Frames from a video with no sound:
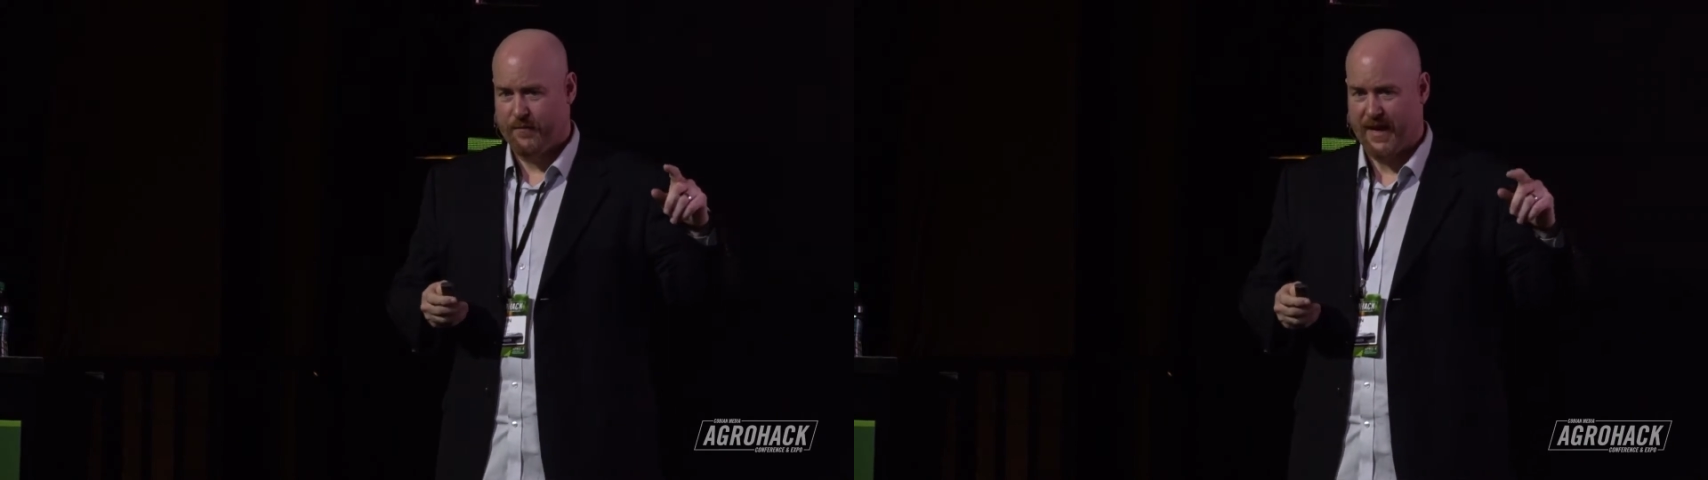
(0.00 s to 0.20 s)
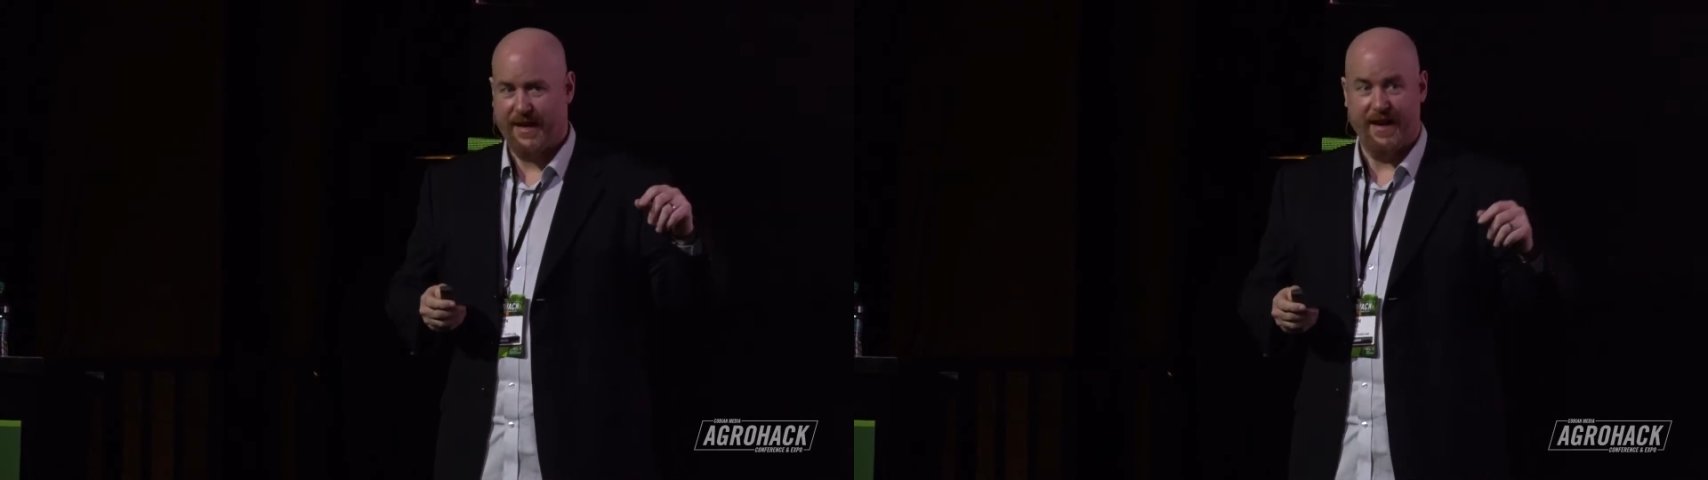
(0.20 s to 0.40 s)

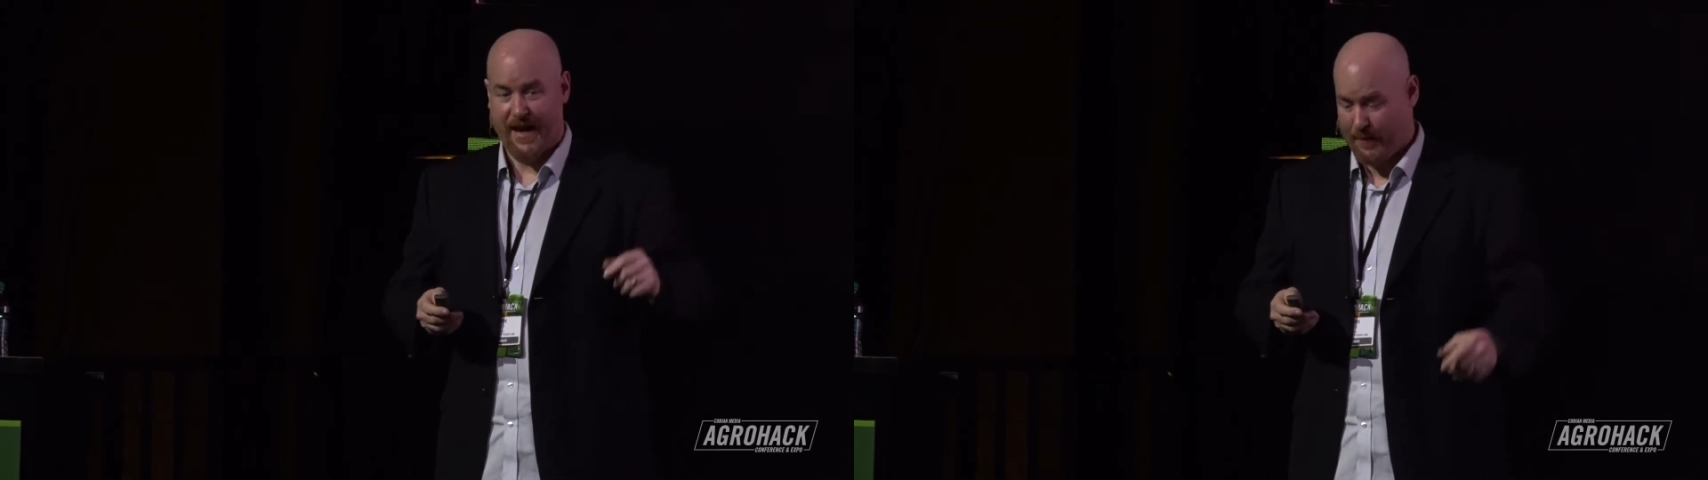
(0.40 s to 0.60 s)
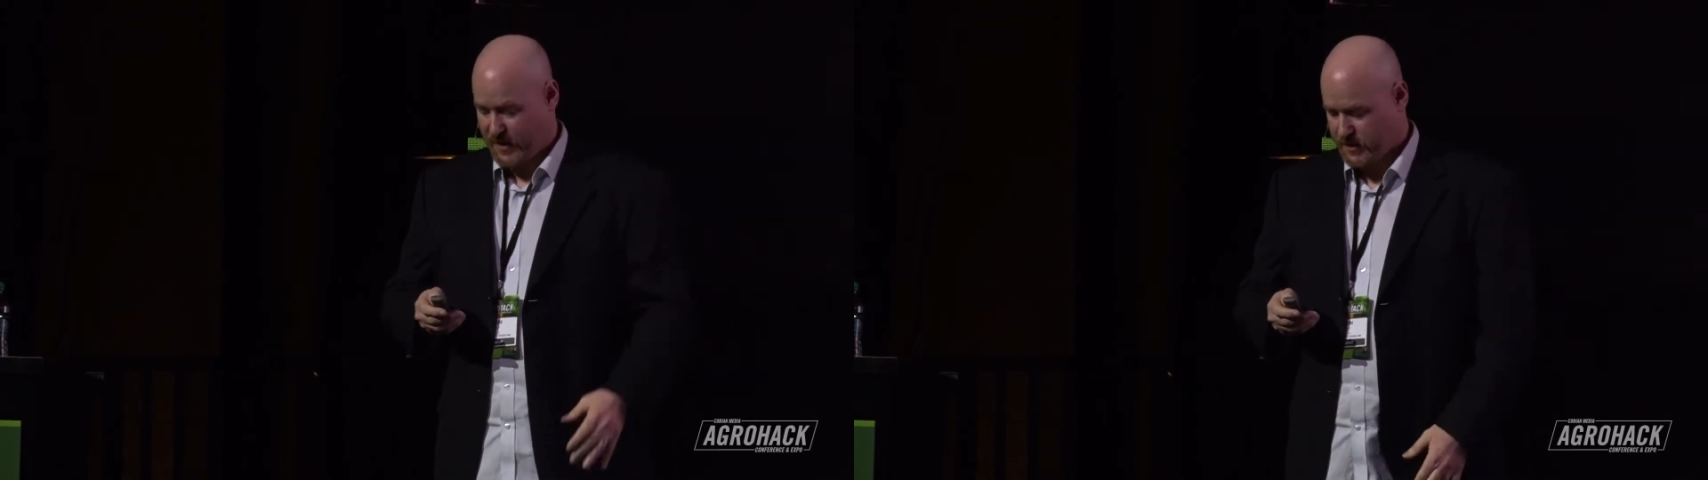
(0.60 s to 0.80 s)

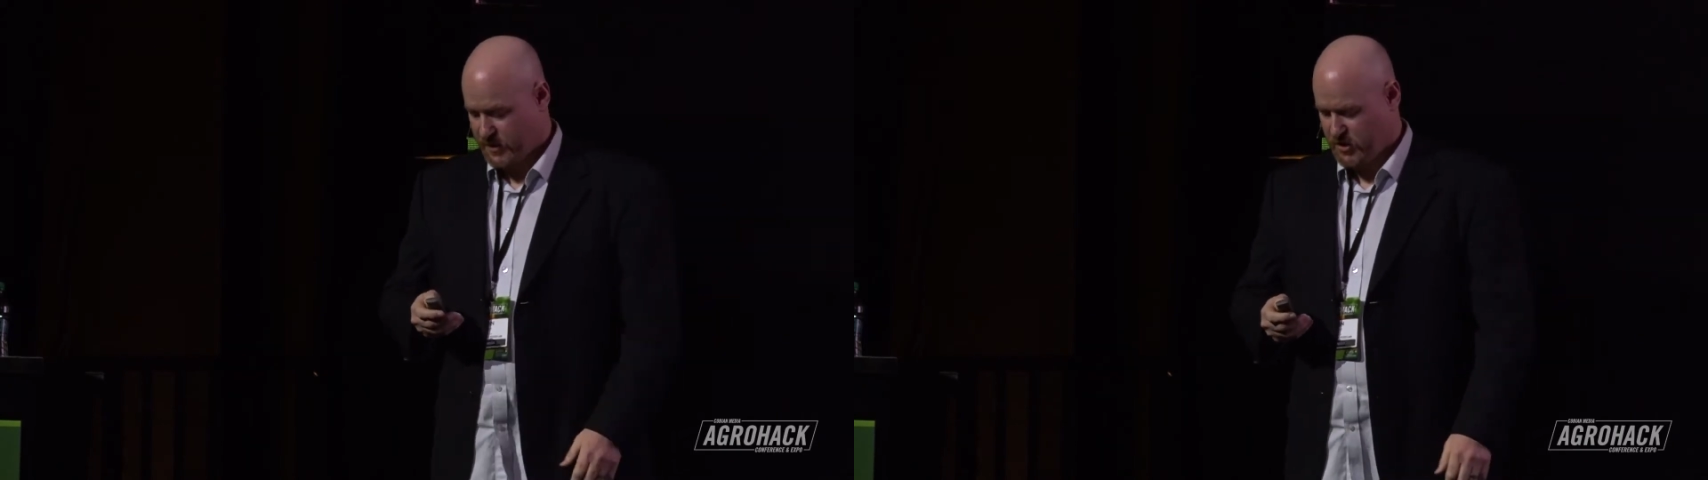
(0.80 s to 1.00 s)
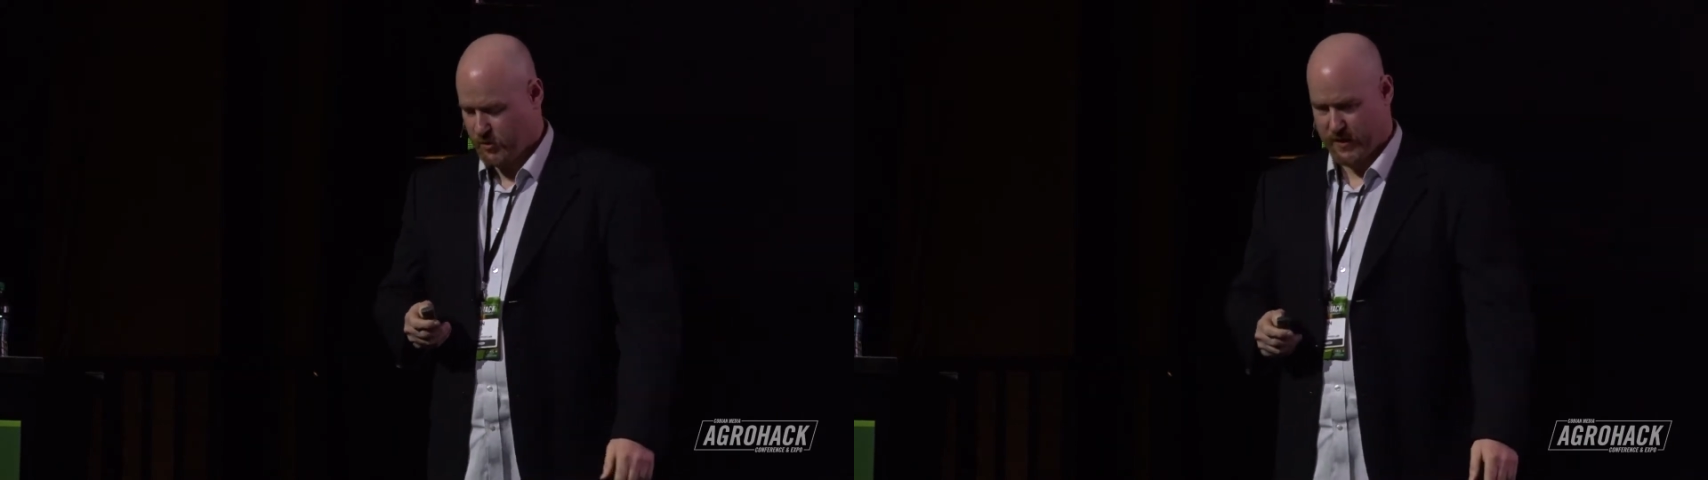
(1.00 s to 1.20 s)
economic
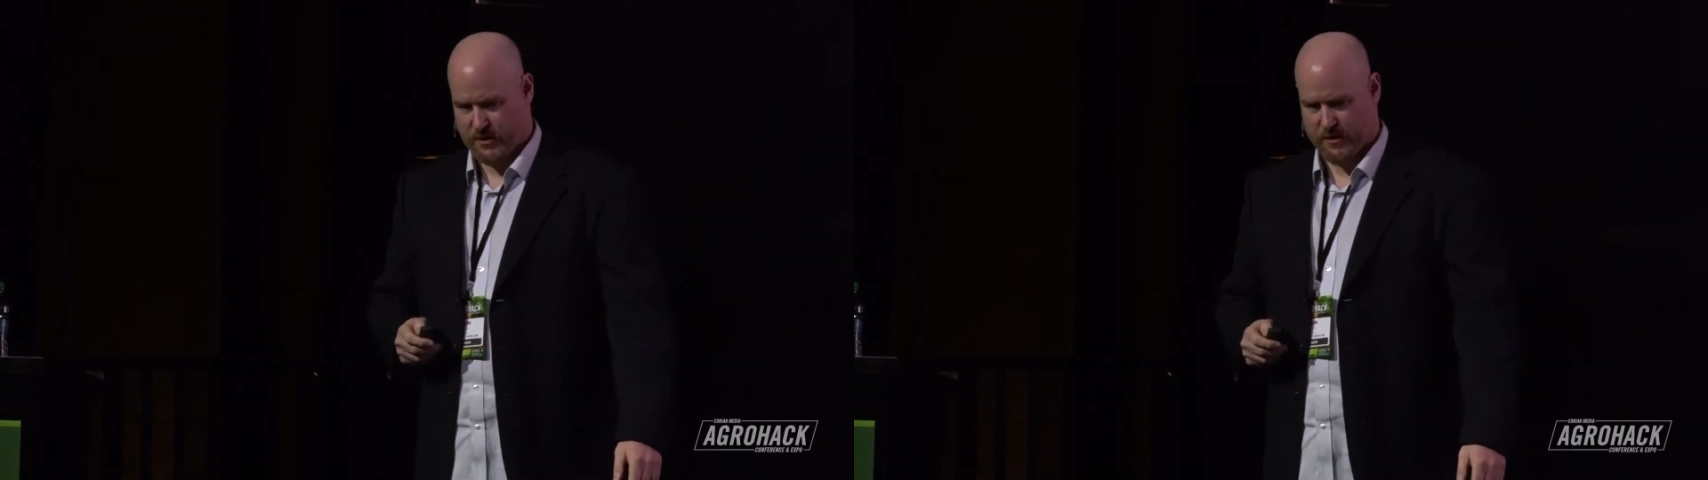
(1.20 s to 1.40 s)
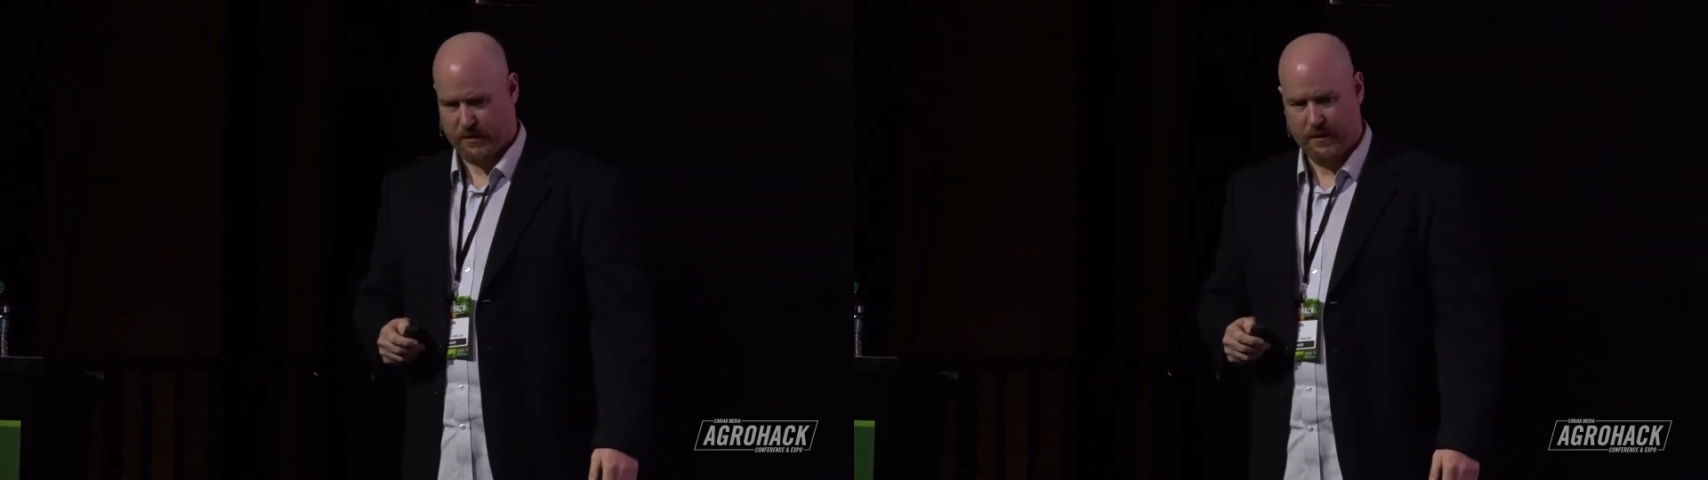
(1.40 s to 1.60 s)
situation.